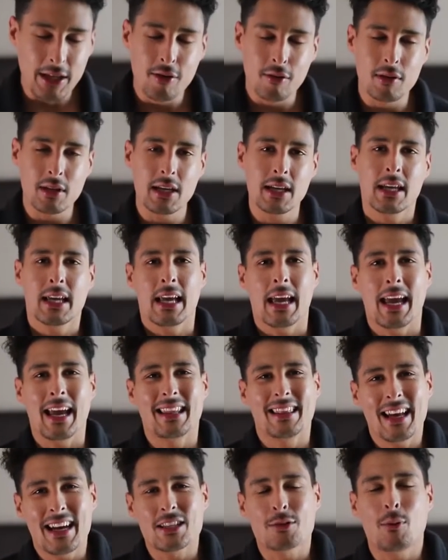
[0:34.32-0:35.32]
literally,
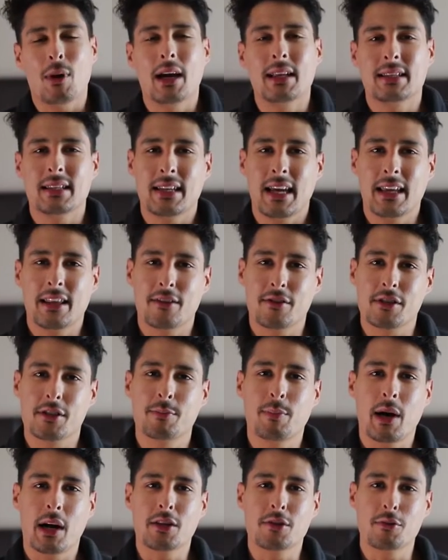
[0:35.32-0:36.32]
and that's why today they're
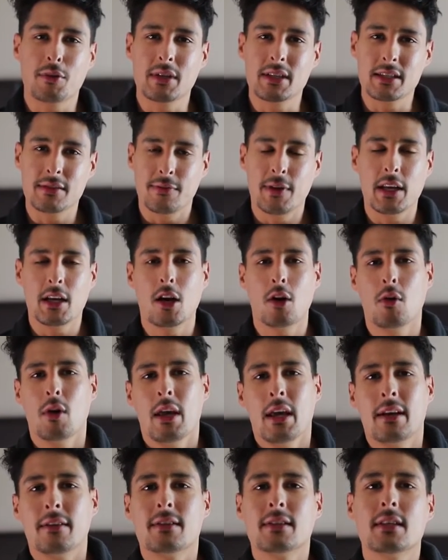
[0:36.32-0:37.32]
sponsoring this video
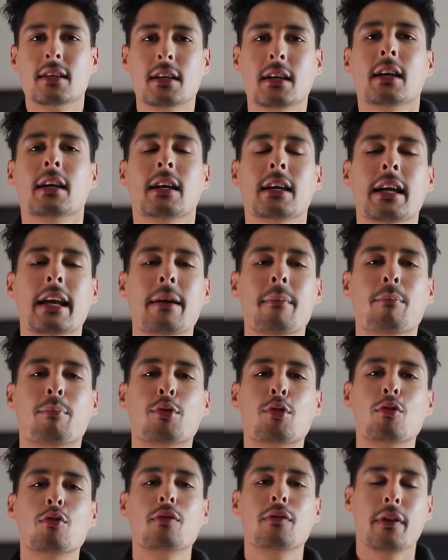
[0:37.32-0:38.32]
to
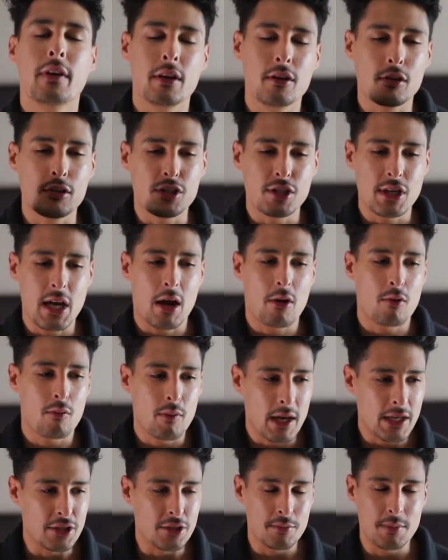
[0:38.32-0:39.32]
improve your shower
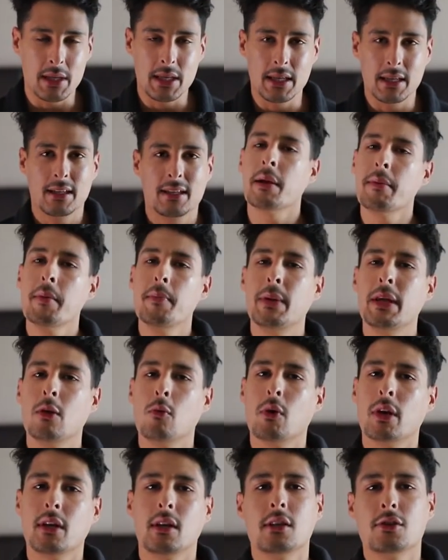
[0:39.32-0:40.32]
regimen. So let me be
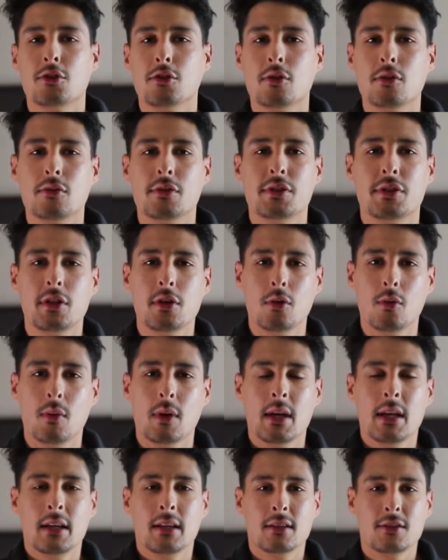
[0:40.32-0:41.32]
the one to introduce
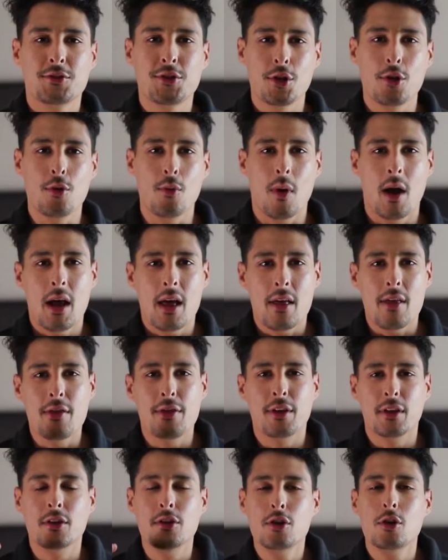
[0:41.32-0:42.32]
you to
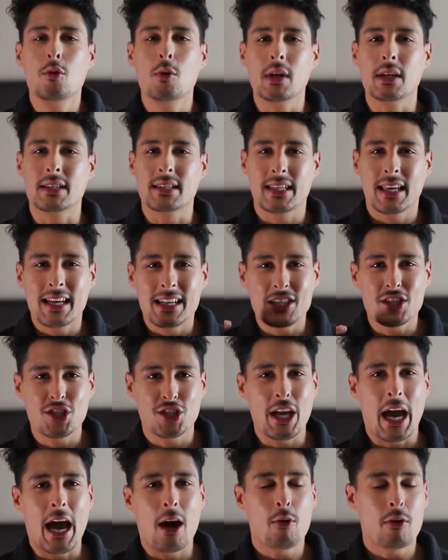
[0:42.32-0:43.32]
the newest
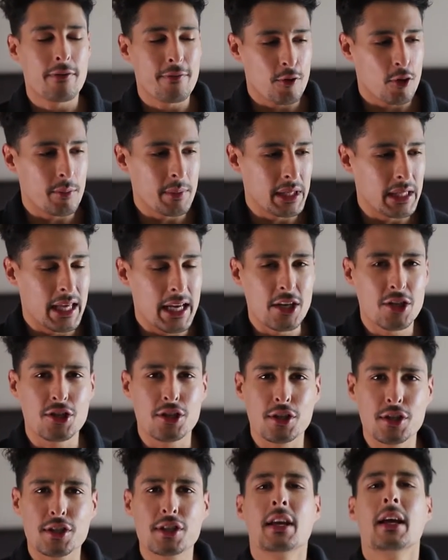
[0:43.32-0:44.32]
shower
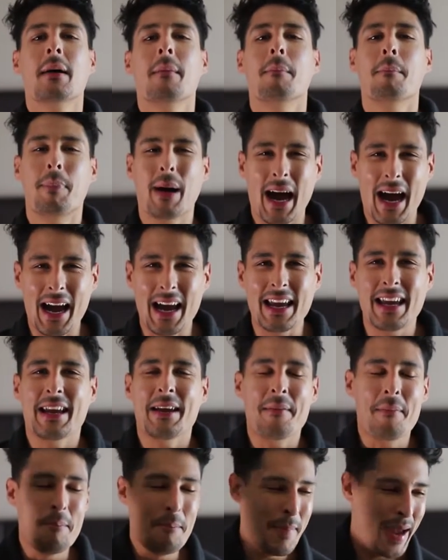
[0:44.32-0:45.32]
formulations by
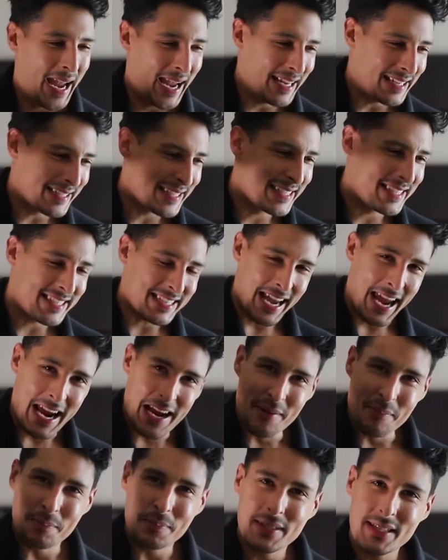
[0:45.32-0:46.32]

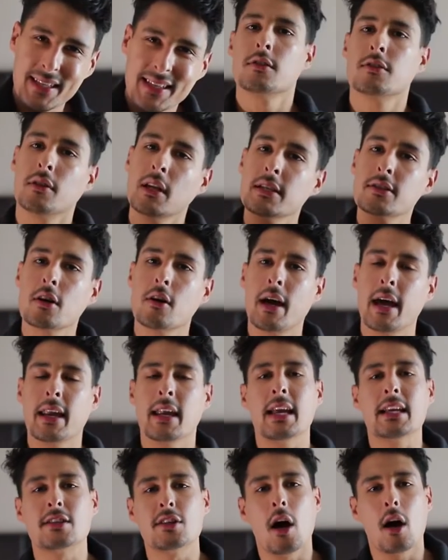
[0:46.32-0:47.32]
Manscaped. So let's go
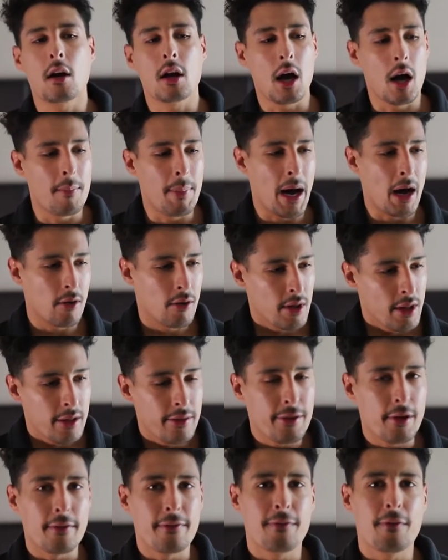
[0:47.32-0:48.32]
ahead and talk
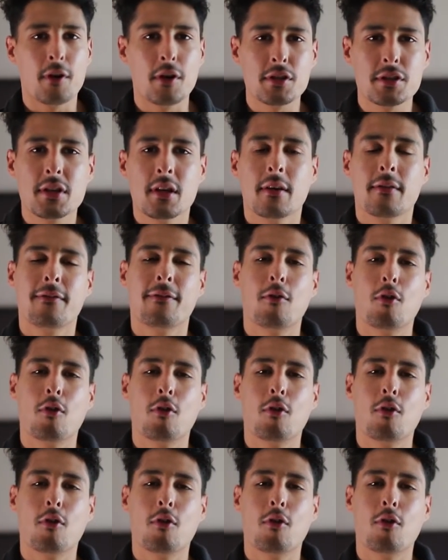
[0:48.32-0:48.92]
about their first